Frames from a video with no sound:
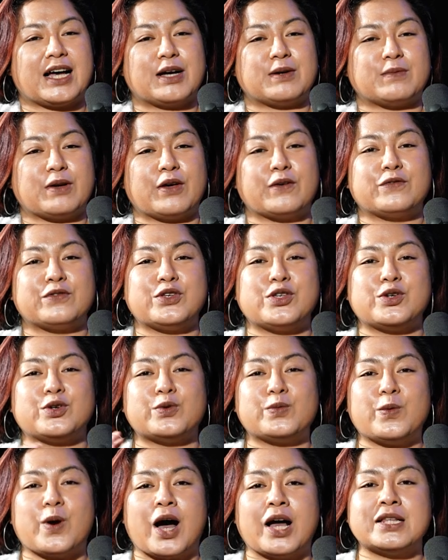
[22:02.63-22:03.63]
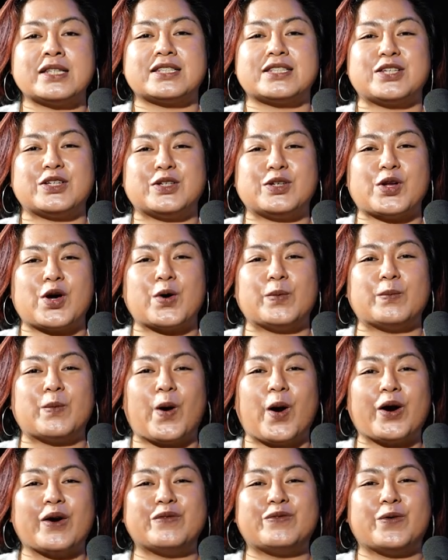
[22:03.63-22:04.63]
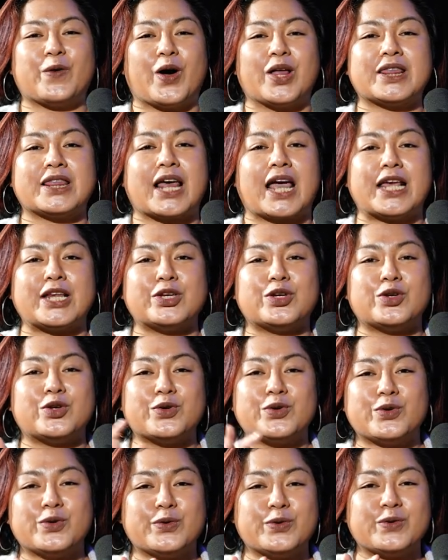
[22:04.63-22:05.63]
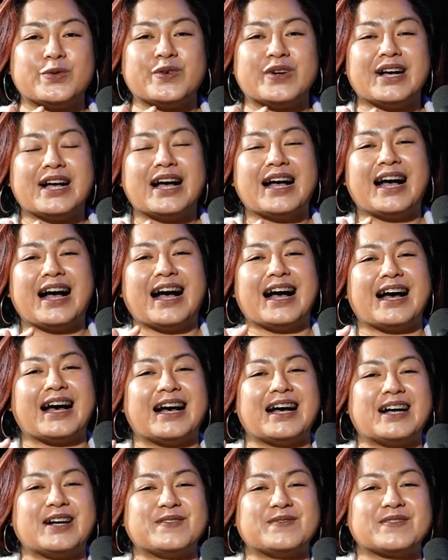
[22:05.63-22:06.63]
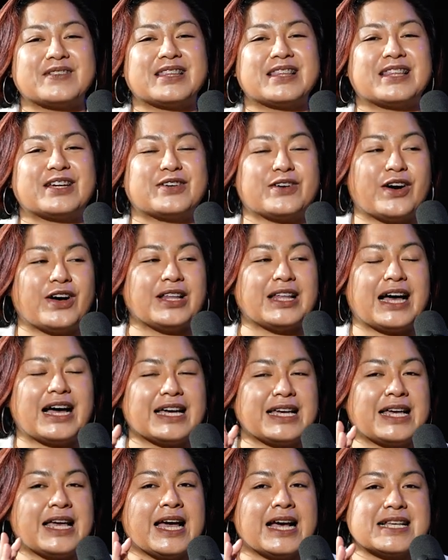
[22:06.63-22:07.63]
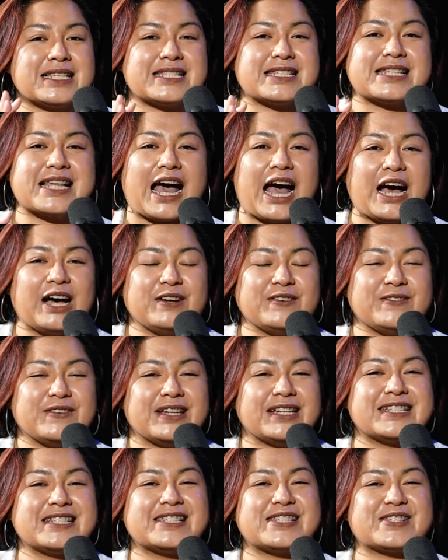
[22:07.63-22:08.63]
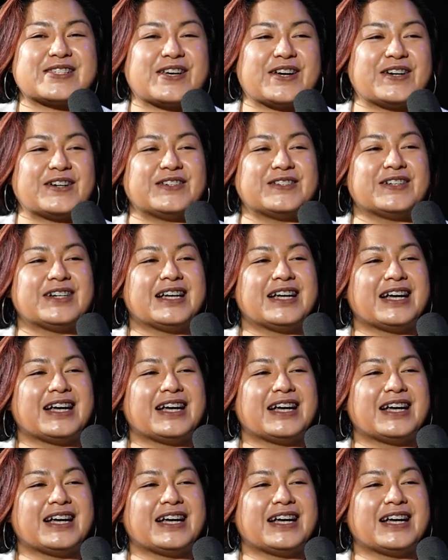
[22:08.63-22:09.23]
if you want to know more of what they do, they're all IES staff. And so